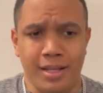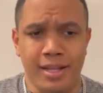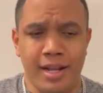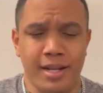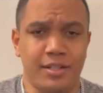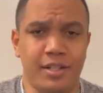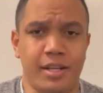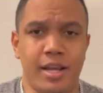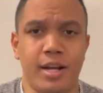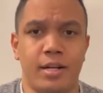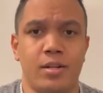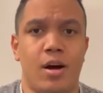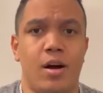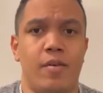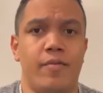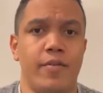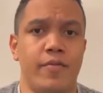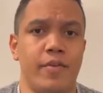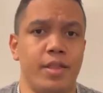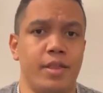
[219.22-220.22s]
that's kicked
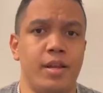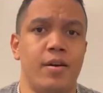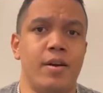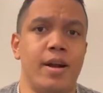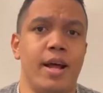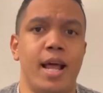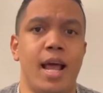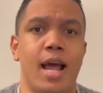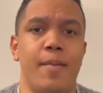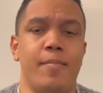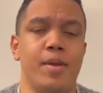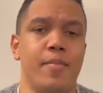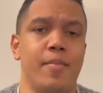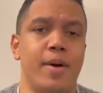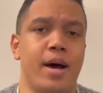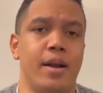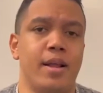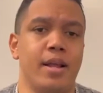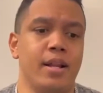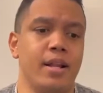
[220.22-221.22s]
off of it, they're not happy
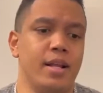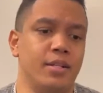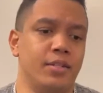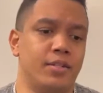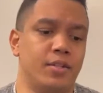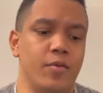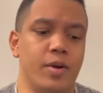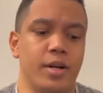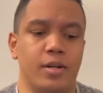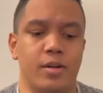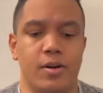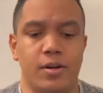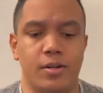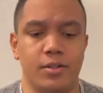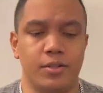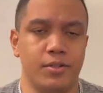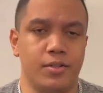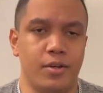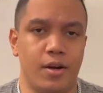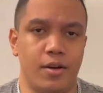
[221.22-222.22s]
about it, and so it
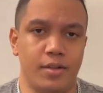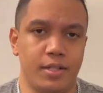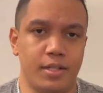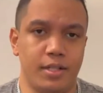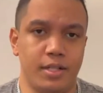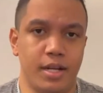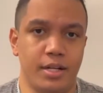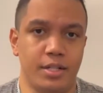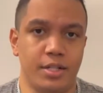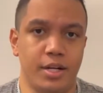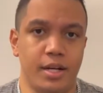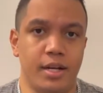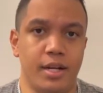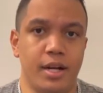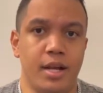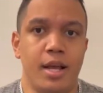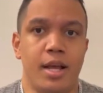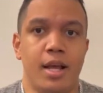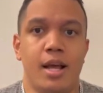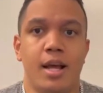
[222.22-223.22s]
causes all this tension.
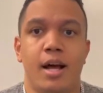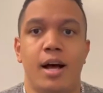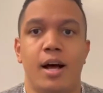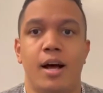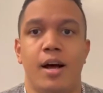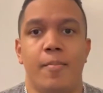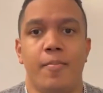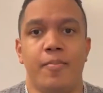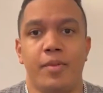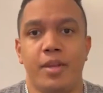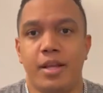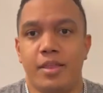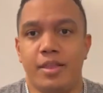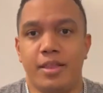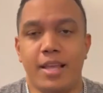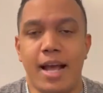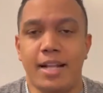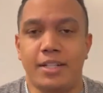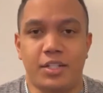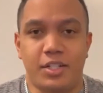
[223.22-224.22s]

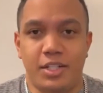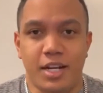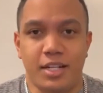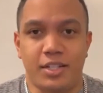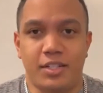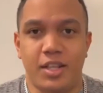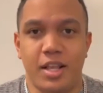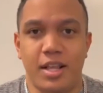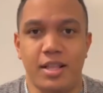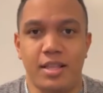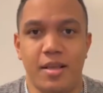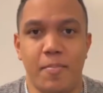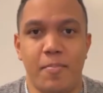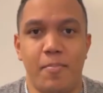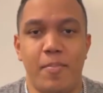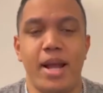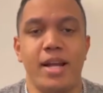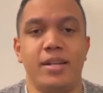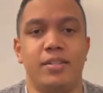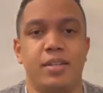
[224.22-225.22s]
That's just
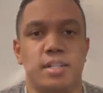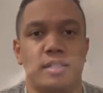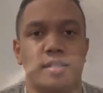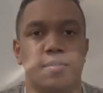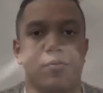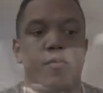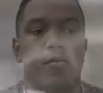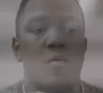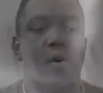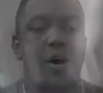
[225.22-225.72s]
the basics of